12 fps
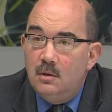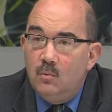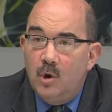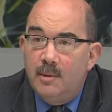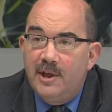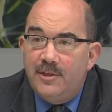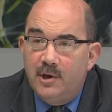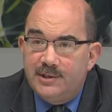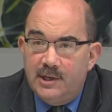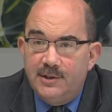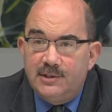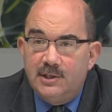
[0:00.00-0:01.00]
What are my
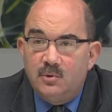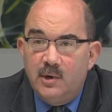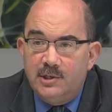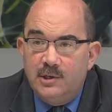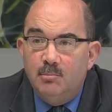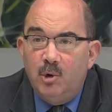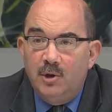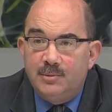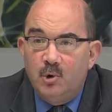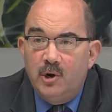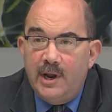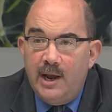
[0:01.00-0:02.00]
thoughts on the situation in
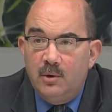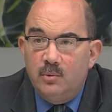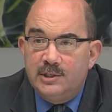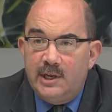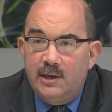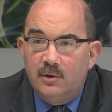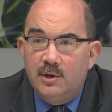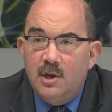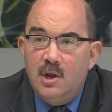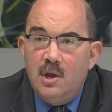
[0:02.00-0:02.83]
Baltimore and how it was handled?